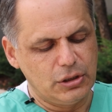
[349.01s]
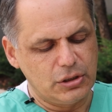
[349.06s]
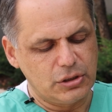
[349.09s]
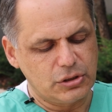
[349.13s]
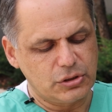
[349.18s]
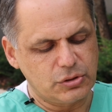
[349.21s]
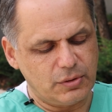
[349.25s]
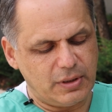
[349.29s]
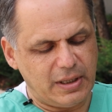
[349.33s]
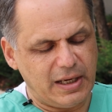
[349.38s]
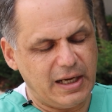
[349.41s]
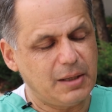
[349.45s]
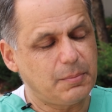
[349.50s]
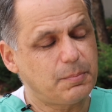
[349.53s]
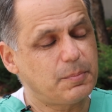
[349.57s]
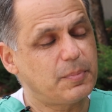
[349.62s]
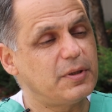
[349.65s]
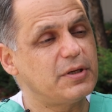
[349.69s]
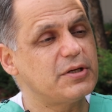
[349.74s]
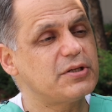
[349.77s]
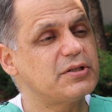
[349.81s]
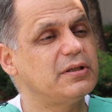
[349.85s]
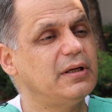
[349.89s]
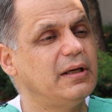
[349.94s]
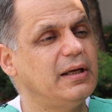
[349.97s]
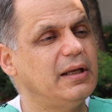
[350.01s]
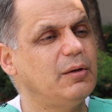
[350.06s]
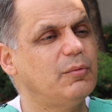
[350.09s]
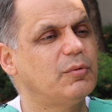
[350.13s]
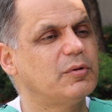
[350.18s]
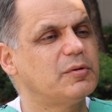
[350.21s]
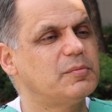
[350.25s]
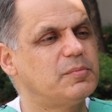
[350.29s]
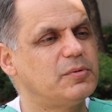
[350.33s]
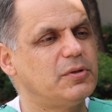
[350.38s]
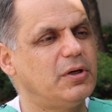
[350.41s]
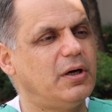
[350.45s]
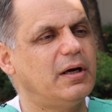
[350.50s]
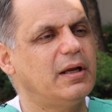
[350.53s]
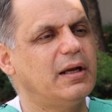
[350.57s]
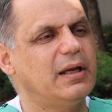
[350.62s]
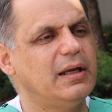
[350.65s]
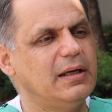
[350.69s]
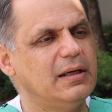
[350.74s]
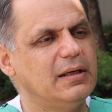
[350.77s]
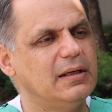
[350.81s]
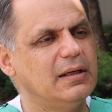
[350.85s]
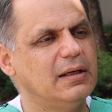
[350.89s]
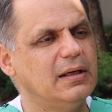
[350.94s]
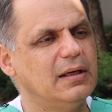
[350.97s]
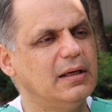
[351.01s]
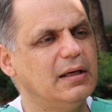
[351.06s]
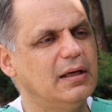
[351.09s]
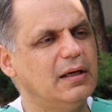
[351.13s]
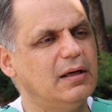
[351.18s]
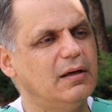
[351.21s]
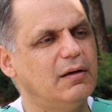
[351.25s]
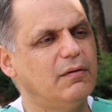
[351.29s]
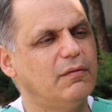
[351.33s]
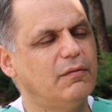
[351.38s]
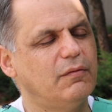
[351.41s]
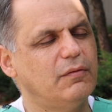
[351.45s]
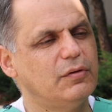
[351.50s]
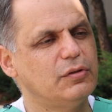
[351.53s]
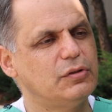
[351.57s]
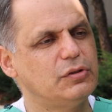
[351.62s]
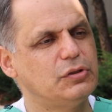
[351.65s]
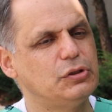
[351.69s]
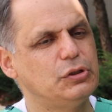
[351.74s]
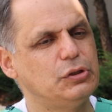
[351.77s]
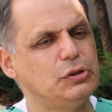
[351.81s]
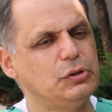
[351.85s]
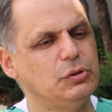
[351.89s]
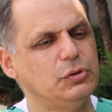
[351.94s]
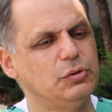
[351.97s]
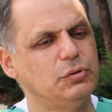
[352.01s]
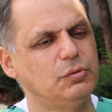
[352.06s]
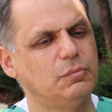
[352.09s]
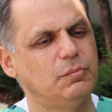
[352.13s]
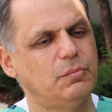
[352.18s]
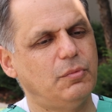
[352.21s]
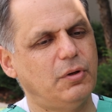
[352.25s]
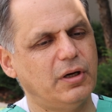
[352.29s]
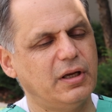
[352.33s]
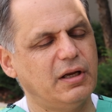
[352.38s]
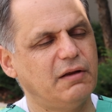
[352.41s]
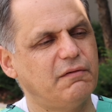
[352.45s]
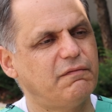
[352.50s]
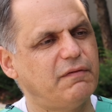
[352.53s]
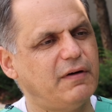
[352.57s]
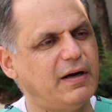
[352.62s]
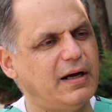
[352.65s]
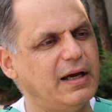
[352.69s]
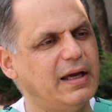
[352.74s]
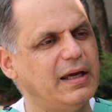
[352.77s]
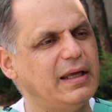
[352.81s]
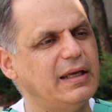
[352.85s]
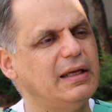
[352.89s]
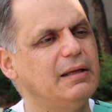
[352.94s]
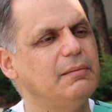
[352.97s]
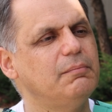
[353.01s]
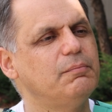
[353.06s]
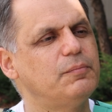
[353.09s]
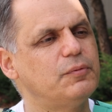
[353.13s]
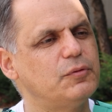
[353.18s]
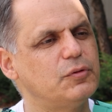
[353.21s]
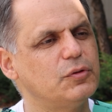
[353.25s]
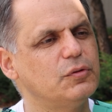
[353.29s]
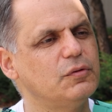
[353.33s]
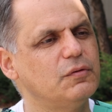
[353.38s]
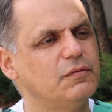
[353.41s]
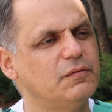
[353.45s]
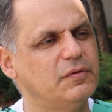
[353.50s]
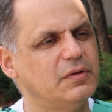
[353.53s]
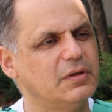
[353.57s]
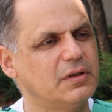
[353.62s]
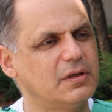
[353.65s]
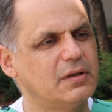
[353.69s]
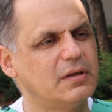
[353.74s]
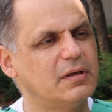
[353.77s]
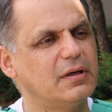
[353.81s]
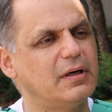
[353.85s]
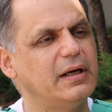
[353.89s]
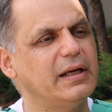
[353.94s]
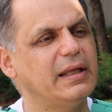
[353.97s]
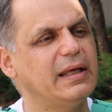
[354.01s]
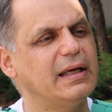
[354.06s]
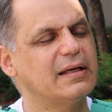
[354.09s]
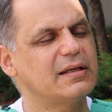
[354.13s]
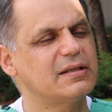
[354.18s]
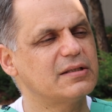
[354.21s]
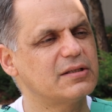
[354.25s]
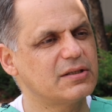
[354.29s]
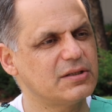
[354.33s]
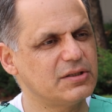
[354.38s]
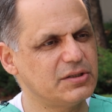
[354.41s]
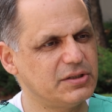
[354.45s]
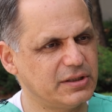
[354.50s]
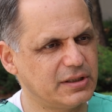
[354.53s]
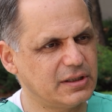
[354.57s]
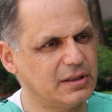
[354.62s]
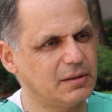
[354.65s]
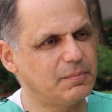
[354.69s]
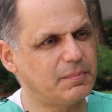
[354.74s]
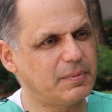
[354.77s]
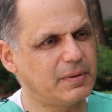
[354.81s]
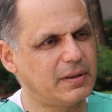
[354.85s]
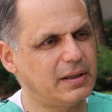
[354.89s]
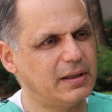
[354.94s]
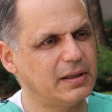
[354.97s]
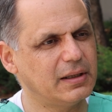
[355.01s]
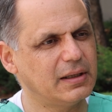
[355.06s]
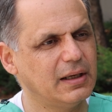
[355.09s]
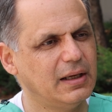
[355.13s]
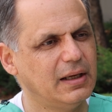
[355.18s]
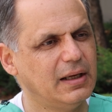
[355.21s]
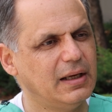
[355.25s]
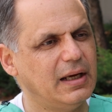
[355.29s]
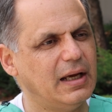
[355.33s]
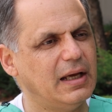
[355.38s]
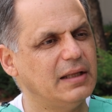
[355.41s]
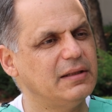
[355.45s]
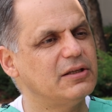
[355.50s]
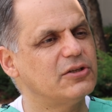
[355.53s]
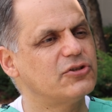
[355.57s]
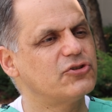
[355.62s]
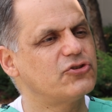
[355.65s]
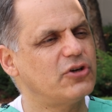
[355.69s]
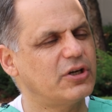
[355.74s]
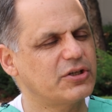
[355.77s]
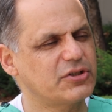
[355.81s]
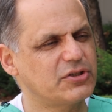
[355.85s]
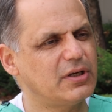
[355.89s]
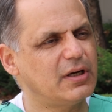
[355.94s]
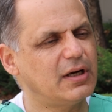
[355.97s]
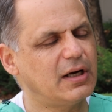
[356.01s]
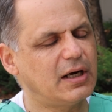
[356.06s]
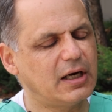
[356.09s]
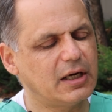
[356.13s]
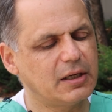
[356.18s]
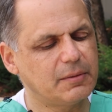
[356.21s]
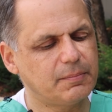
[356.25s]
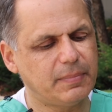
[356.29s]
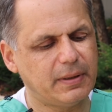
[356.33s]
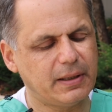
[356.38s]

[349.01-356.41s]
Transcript: So I personally was brought in to modify and improve the cardiac surgical part and the structural heart